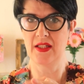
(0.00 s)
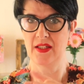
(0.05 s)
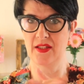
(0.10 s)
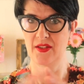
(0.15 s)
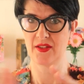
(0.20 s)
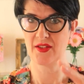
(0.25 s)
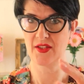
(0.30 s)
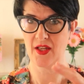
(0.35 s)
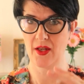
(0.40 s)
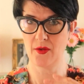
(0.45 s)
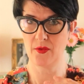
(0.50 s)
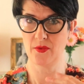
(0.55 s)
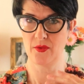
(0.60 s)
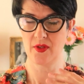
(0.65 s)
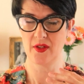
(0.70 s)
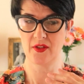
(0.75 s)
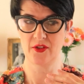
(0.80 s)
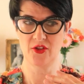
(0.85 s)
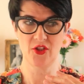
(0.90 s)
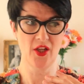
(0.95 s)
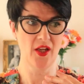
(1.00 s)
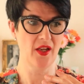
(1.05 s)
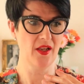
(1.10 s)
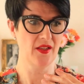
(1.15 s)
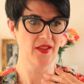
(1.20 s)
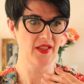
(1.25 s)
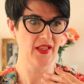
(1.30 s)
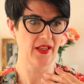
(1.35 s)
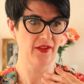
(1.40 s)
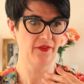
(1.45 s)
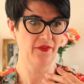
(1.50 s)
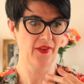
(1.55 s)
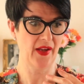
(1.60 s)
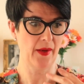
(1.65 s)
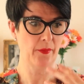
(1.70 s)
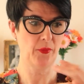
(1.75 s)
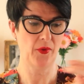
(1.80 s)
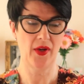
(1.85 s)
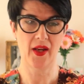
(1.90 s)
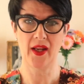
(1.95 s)
So jersey
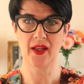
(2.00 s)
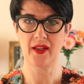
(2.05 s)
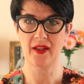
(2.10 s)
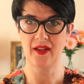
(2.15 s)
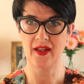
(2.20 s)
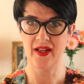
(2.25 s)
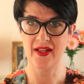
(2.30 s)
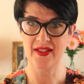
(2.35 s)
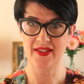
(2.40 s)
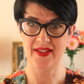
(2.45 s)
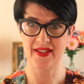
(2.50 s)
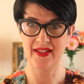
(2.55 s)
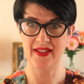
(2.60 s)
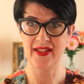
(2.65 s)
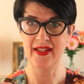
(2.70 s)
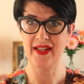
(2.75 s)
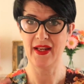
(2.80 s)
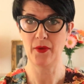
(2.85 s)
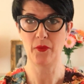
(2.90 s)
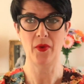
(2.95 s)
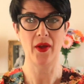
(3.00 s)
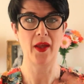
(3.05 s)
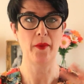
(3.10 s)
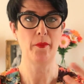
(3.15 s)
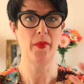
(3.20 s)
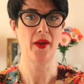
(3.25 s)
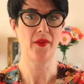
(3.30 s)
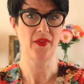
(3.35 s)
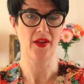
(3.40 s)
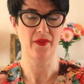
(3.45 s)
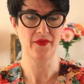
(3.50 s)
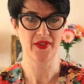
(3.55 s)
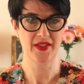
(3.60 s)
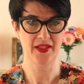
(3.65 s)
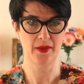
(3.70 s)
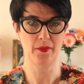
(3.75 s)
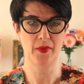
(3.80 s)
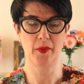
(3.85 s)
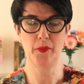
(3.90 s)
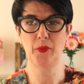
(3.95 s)
fabric, as in knitwear, both have a
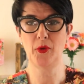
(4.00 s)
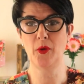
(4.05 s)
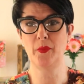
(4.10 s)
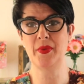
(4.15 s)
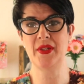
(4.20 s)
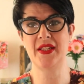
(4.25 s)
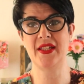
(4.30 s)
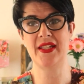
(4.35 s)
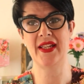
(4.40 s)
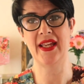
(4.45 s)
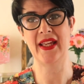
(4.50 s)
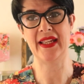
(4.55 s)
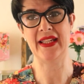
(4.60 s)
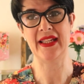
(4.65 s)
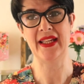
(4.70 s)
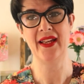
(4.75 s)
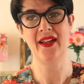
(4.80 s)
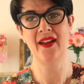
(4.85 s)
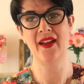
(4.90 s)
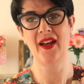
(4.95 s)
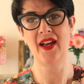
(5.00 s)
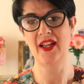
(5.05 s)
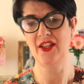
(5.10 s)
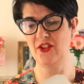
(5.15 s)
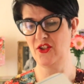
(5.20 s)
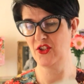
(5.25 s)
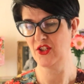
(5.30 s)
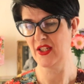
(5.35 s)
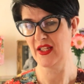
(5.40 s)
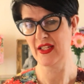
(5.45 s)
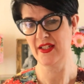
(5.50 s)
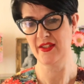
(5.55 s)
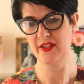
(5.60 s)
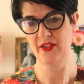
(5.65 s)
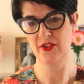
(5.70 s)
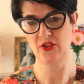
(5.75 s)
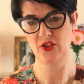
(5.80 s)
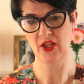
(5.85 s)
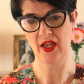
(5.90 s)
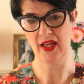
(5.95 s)
similar property, and she
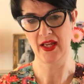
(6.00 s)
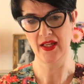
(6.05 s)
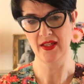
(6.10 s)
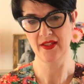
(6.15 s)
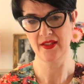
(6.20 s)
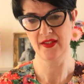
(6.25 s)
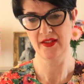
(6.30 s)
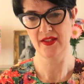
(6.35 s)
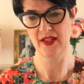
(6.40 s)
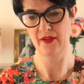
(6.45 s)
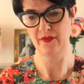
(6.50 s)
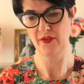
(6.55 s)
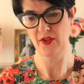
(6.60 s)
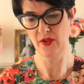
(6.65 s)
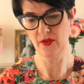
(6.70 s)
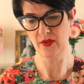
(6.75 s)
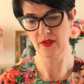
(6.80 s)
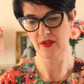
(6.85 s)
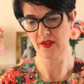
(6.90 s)
suggests if you can